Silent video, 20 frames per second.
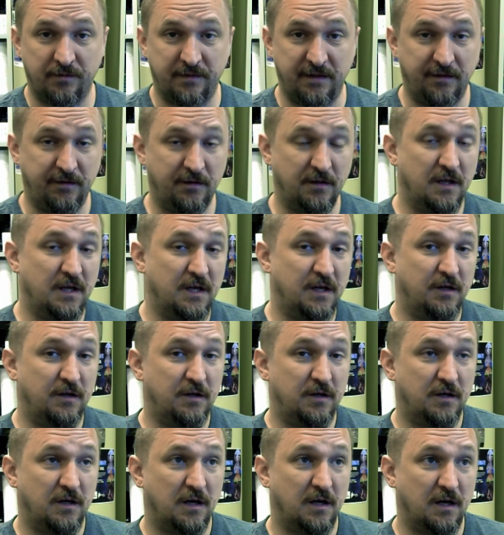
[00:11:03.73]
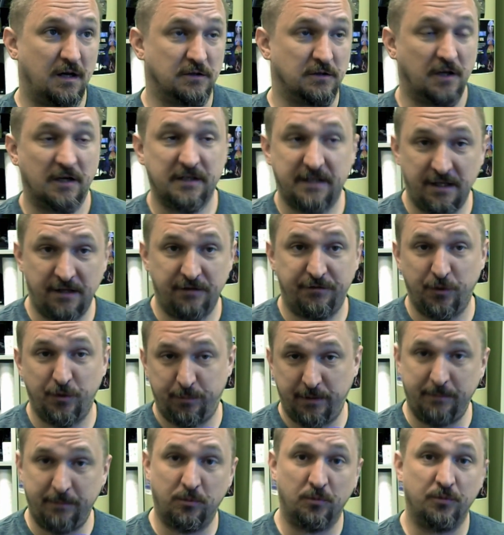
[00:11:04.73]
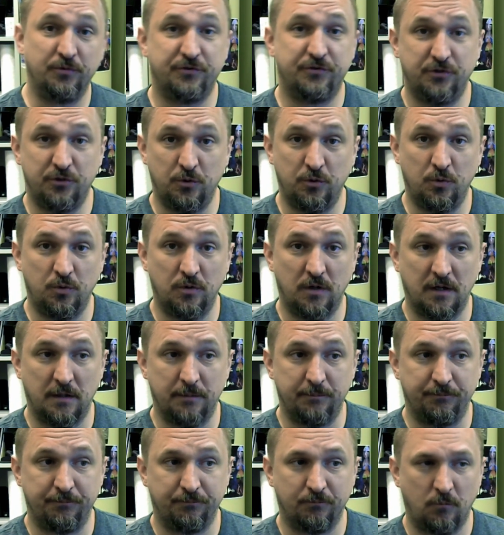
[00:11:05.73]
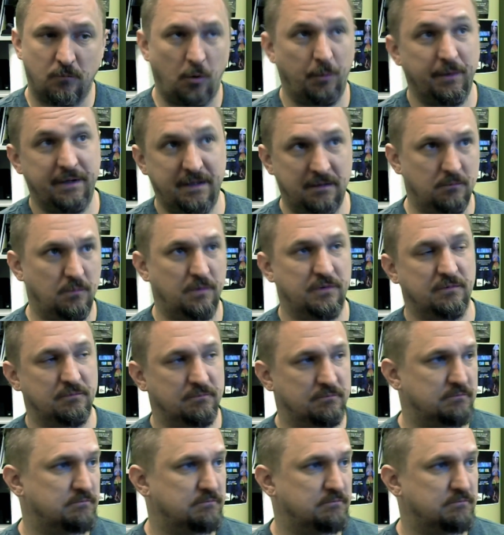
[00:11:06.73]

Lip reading: the lucky few people to, we wasn't